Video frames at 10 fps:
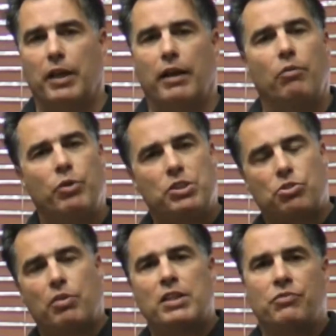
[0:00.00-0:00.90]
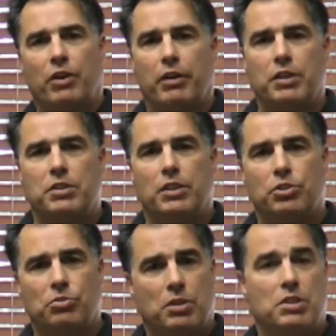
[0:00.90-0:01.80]
that. We stress various
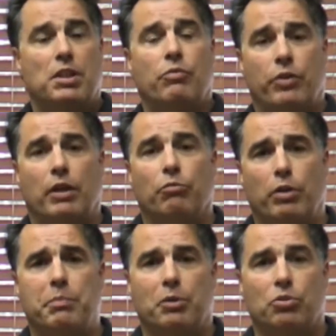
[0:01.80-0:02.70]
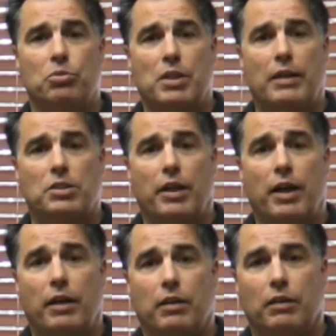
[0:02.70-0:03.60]
tissues and see if we can reproduce that
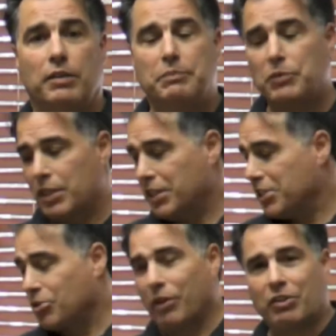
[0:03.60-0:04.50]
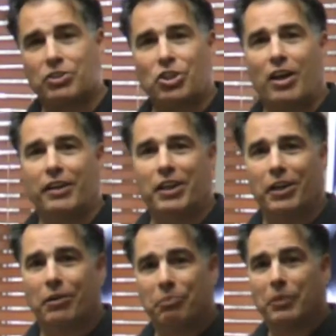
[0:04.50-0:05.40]
sciatica. So I've got John
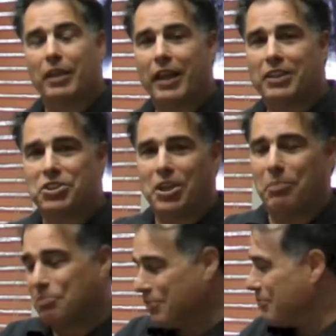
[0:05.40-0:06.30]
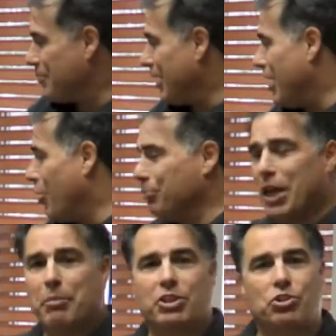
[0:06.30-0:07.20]
here that's going to help
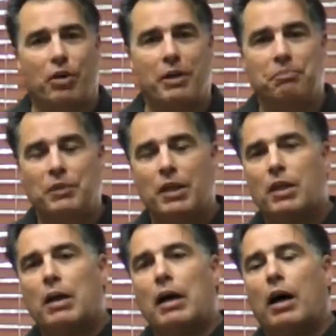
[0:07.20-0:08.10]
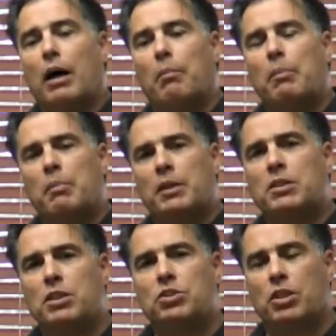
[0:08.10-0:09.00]
demonstrate, but
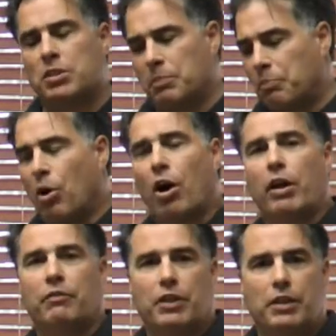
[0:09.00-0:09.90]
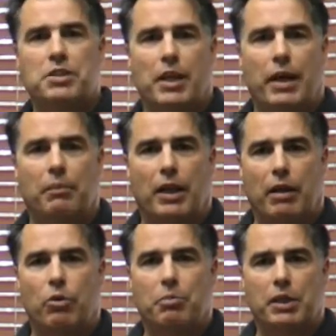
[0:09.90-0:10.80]
this is just part of the exam
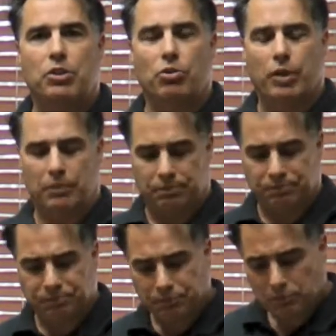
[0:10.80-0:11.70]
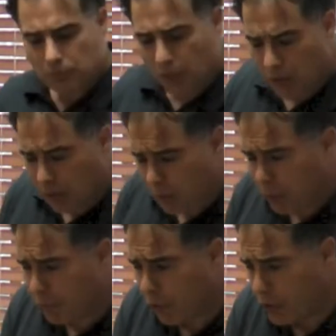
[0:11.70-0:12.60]
that I would be doing.
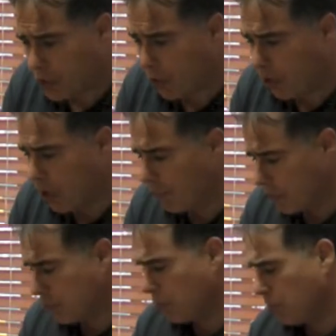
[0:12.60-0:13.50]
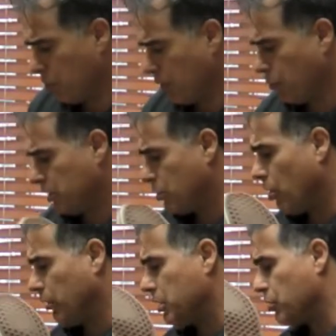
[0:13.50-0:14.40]
We'd first start off with what's
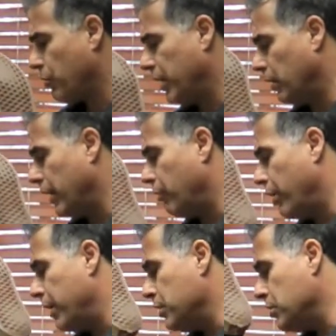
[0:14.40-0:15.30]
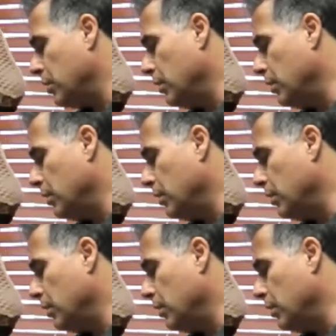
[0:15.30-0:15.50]
called a straight leg raise,